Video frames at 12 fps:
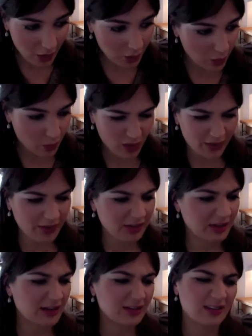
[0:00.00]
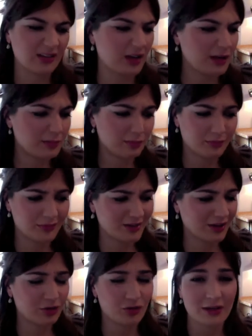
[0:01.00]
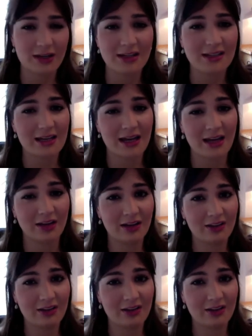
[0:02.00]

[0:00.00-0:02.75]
all other things like central heating